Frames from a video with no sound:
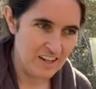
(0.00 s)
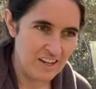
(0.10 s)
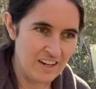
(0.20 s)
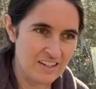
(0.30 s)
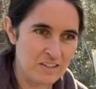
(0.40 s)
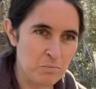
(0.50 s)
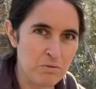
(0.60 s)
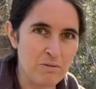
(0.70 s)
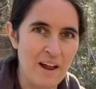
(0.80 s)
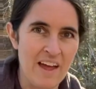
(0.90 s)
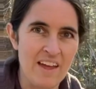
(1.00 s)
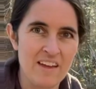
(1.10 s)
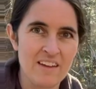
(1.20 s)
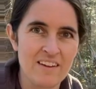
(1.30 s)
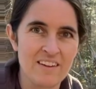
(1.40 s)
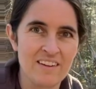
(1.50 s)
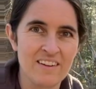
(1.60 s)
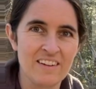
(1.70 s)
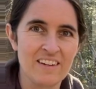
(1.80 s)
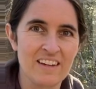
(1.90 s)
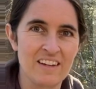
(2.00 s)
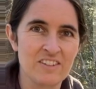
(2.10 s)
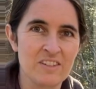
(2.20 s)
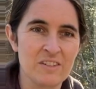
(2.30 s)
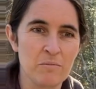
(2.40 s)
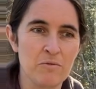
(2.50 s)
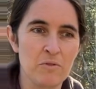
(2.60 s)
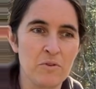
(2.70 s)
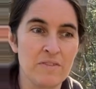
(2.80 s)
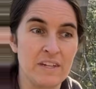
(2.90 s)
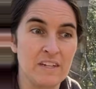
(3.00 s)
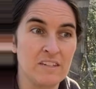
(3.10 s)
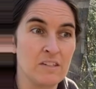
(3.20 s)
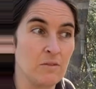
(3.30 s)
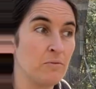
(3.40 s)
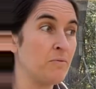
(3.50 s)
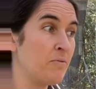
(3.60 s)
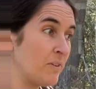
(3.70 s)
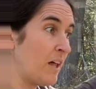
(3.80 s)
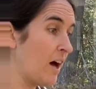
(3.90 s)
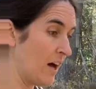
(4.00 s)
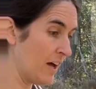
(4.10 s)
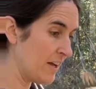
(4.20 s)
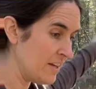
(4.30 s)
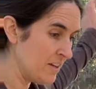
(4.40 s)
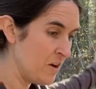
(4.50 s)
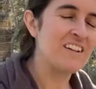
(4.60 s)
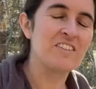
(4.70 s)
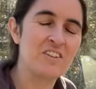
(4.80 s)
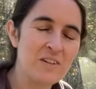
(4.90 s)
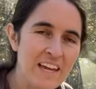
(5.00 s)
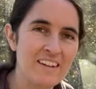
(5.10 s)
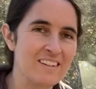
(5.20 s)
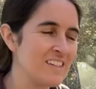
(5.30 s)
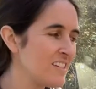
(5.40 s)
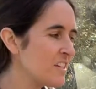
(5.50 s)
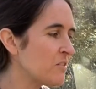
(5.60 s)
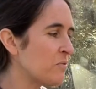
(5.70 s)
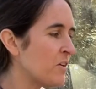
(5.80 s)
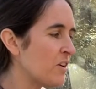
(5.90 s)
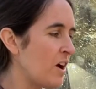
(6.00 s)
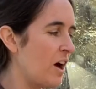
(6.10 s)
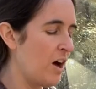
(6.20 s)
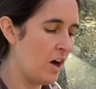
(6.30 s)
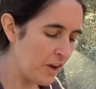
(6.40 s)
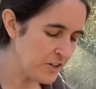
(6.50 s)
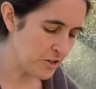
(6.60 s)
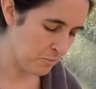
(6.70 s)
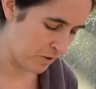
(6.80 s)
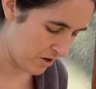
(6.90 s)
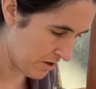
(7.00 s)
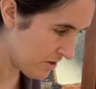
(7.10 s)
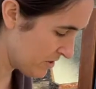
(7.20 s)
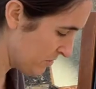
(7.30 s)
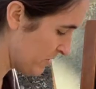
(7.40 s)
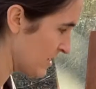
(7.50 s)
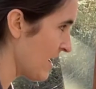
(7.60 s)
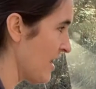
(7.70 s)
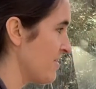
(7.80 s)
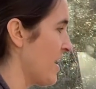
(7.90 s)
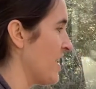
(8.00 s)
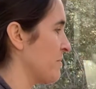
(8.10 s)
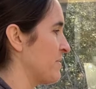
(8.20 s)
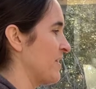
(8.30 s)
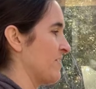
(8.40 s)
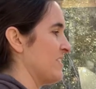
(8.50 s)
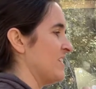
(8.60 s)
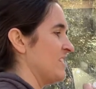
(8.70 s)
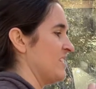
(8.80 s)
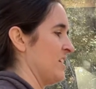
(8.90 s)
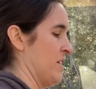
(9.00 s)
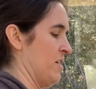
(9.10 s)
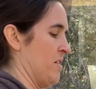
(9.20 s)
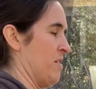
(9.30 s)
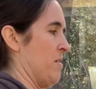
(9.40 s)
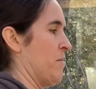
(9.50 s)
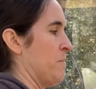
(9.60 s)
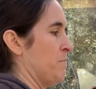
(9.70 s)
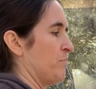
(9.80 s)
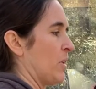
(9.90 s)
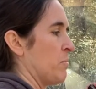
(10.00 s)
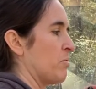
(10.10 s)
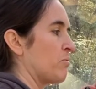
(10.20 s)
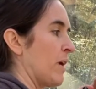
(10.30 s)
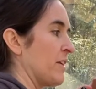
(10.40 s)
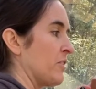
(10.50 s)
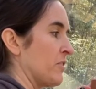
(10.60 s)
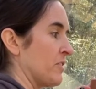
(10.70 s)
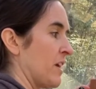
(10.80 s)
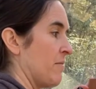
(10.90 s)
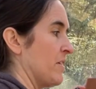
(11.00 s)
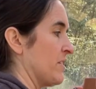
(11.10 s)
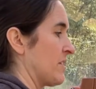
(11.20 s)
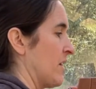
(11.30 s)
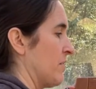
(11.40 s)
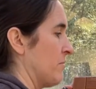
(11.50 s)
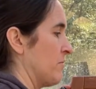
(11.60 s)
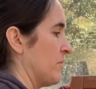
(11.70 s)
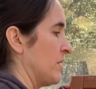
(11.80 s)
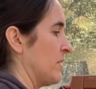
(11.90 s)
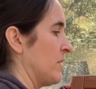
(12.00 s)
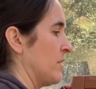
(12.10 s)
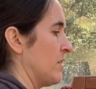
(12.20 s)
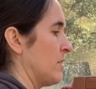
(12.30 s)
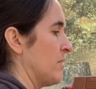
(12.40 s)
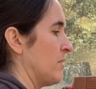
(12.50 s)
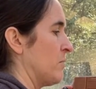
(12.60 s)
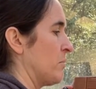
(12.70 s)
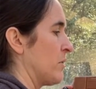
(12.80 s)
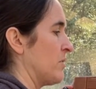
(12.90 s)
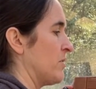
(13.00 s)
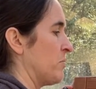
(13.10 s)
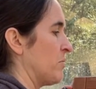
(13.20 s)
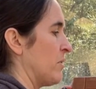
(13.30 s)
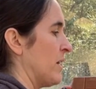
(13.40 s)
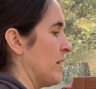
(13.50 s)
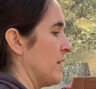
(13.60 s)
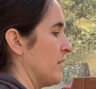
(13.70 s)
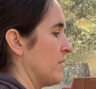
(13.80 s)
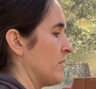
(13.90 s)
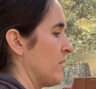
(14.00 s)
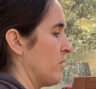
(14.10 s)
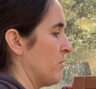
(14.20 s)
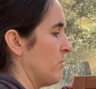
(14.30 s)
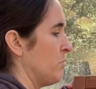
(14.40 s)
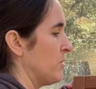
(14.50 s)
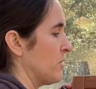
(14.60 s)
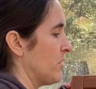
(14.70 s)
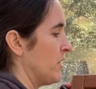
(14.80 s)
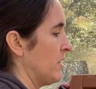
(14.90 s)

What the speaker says: its prey, catches some food, and then needs to fly? So yes, this is for a hunter bird. So we're gonna add that up there. This is, predators have this kind of foot. Birds of prey. So, oops, sorry.